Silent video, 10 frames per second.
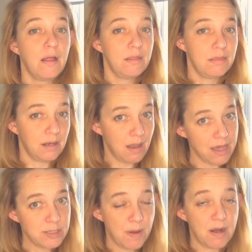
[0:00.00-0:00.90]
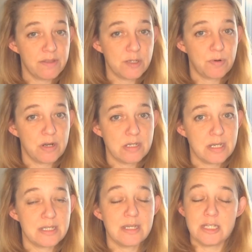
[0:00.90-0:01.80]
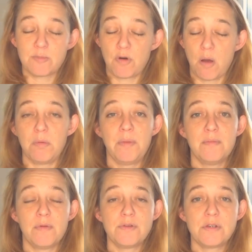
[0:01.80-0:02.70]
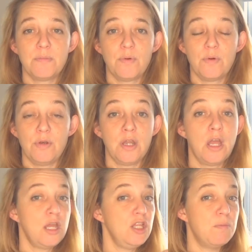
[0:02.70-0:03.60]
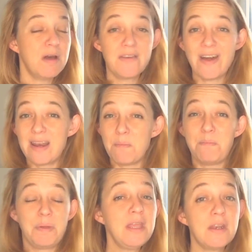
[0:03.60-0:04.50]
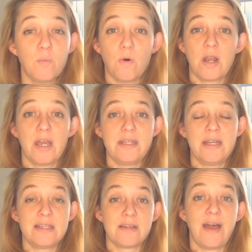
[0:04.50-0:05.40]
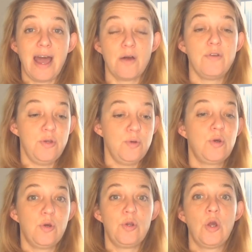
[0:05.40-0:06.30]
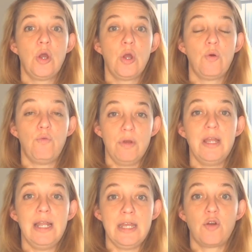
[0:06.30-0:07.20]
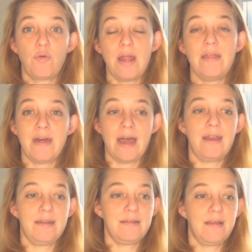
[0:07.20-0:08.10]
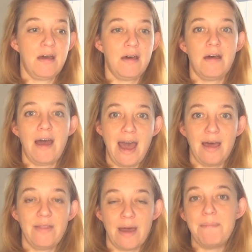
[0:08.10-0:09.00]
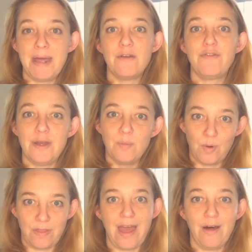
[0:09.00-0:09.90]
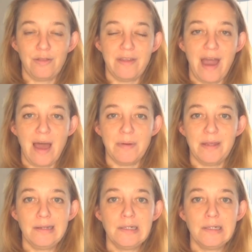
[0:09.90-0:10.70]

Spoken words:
The last part of this process is probably the most important. You might have had a billion and one ideas of how you could really create that benefit with a healthy habit,